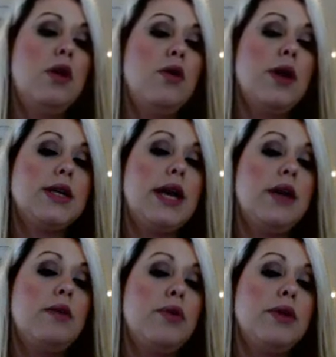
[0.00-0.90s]

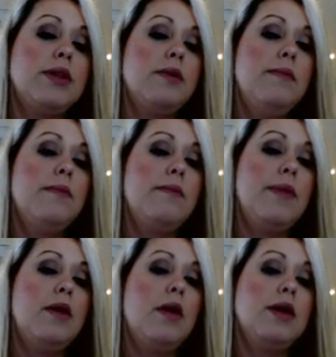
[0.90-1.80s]
rectangular prism
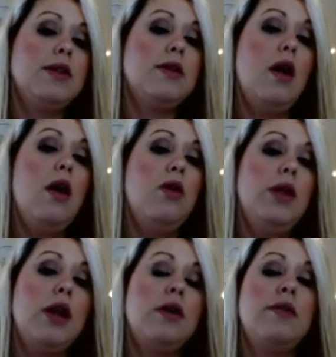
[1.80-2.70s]
because not
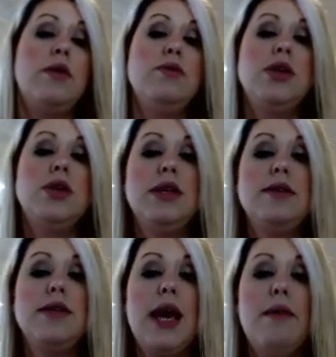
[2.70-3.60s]
only are those 2 the
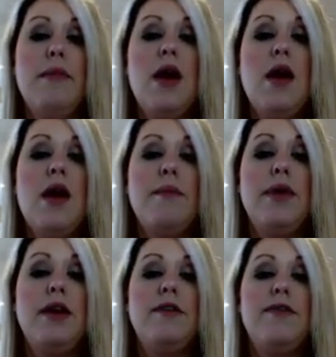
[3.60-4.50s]
same, but
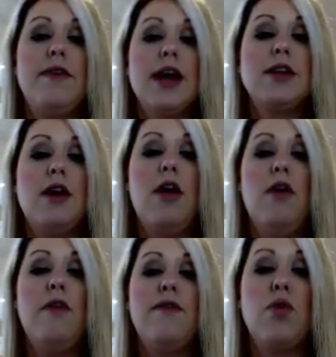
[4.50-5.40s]
in fact, all
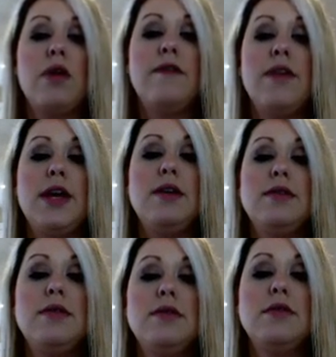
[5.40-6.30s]
4 of these
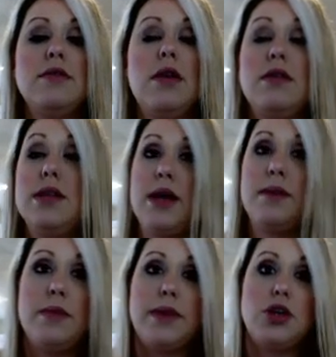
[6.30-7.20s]
are the same
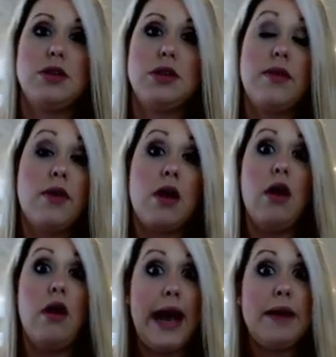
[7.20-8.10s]
dimensions. They're
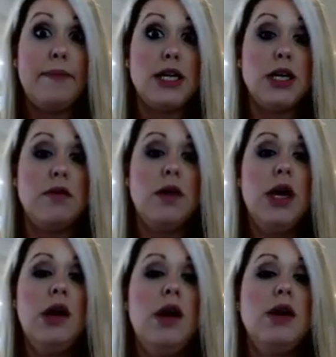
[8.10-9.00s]
all 8 by 2.
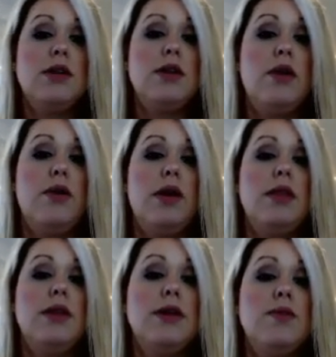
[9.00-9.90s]
So
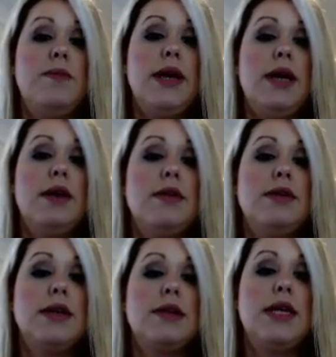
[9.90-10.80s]
this would be
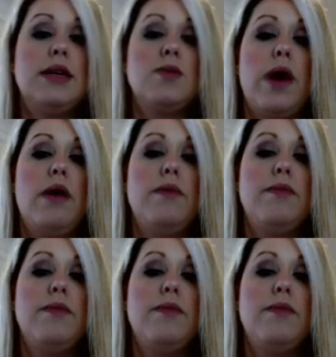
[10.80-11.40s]
16 as well.